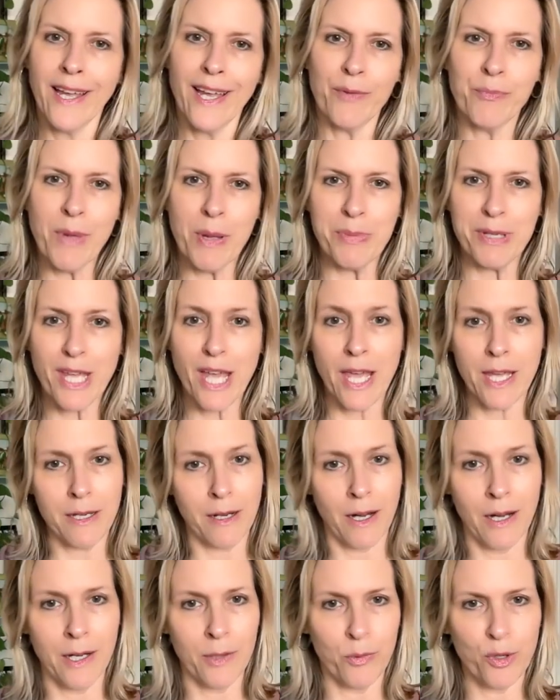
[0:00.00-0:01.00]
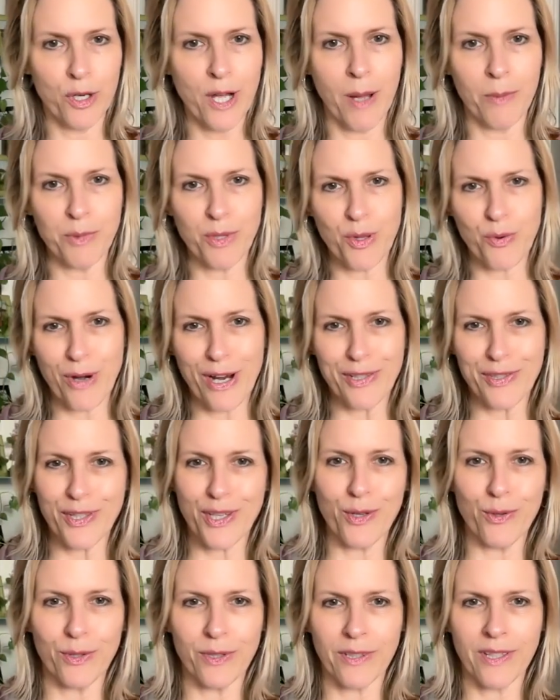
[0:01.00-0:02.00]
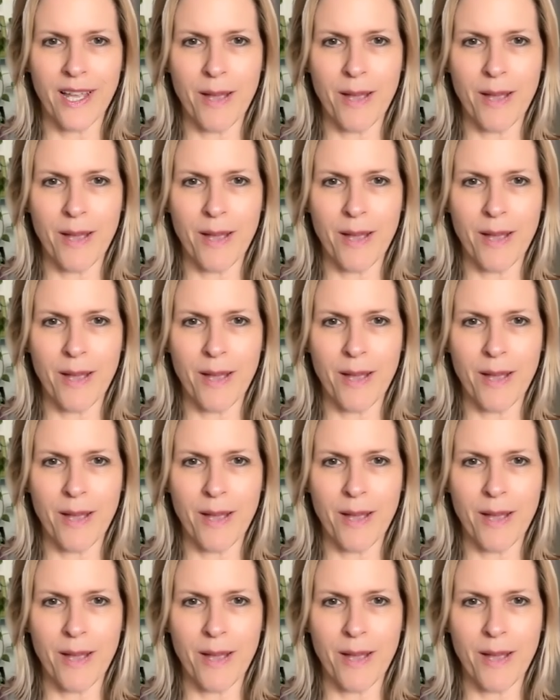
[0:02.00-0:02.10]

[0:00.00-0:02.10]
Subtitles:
Maybe AI will come to the rescue and